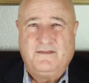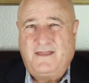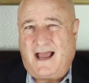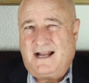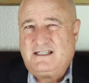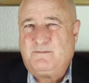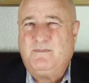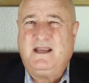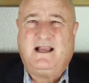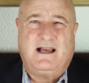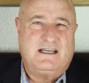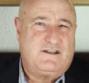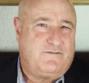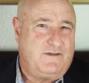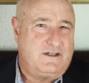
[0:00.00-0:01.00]
That's
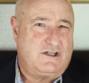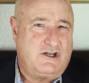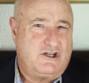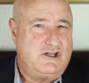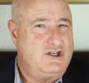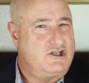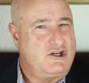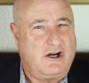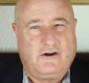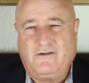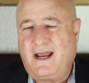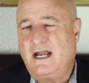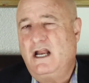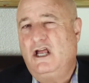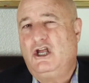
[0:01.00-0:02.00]
because physicians
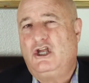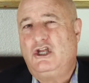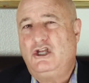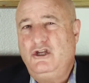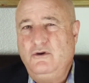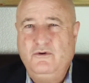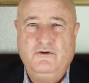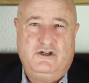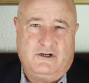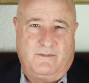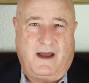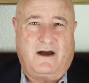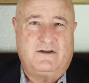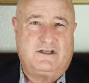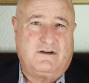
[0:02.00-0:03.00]
generate huge
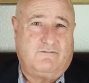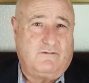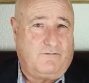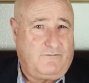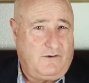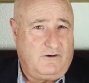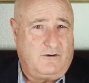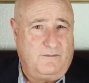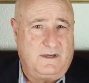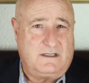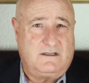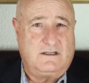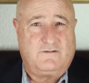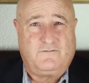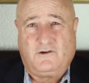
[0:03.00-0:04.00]
amounts of referral
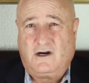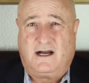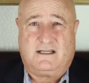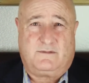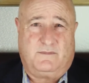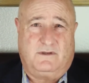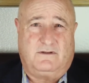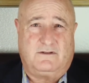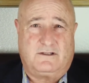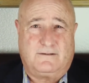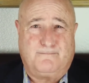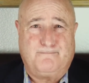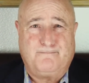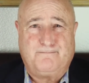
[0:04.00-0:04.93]
business for hospitals.